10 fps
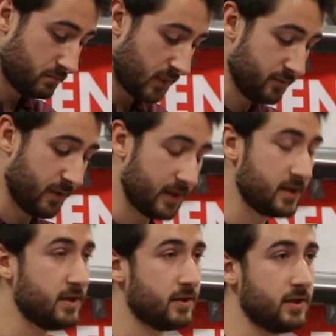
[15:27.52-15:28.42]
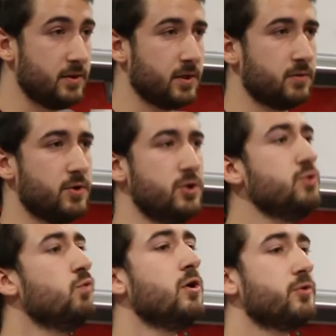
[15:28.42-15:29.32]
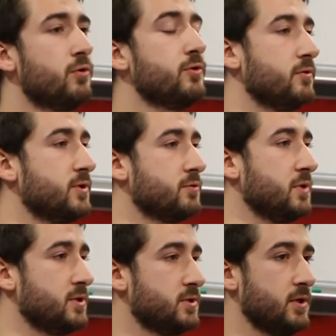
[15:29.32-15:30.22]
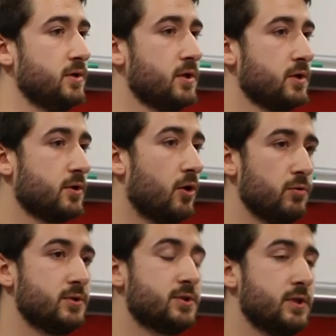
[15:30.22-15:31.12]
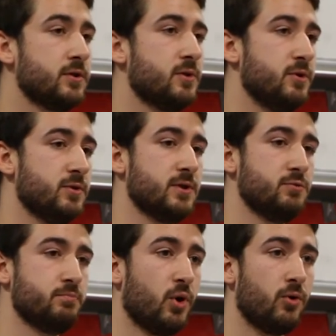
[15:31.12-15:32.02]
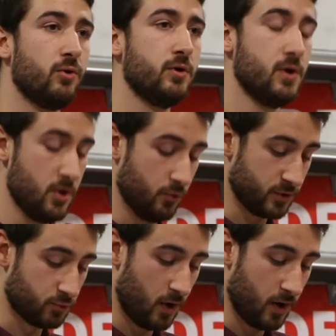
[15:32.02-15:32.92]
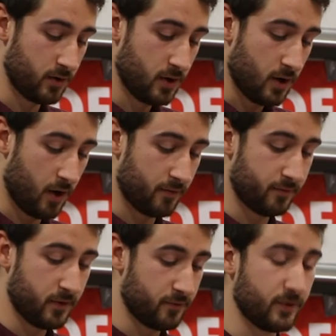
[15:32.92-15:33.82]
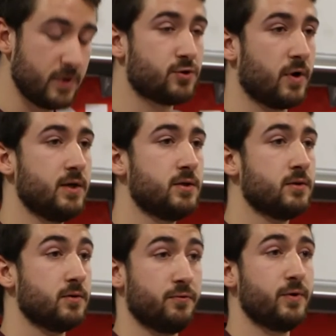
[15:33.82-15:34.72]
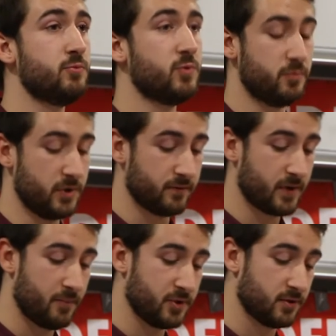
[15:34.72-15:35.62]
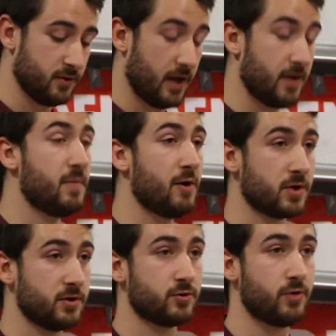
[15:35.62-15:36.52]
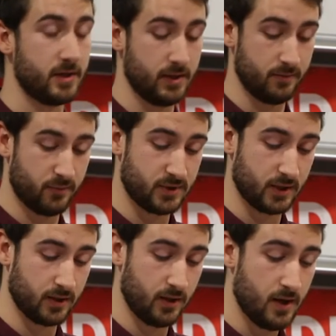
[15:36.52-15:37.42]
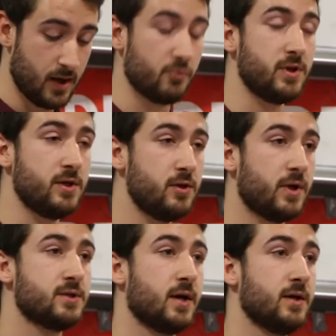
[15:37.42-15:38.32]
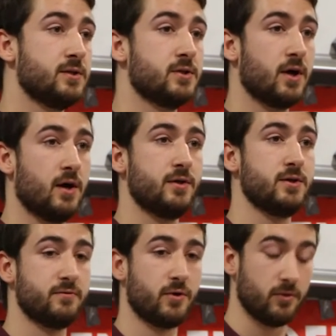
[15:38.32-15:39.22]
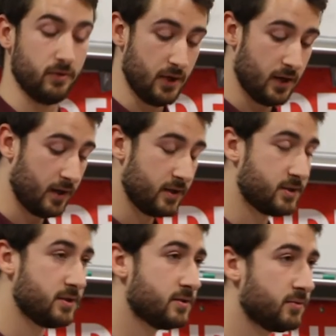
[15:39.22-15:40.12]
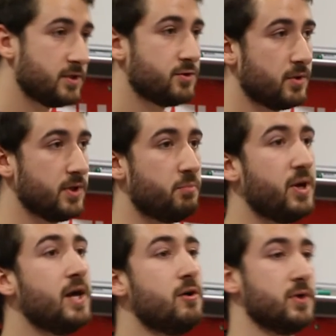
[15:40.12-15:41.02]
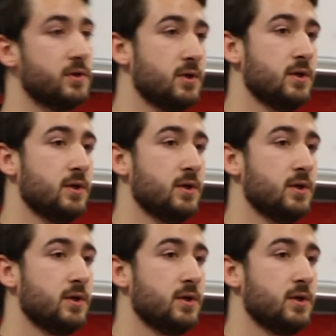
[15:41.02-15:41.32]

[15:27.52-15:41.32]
In fact, the, the, the, the new world order into which the coal and steel community was born was one of free trade, the free movement of capital, and American credit in particular, with the USA as the guardian of all. And this is, this is really the period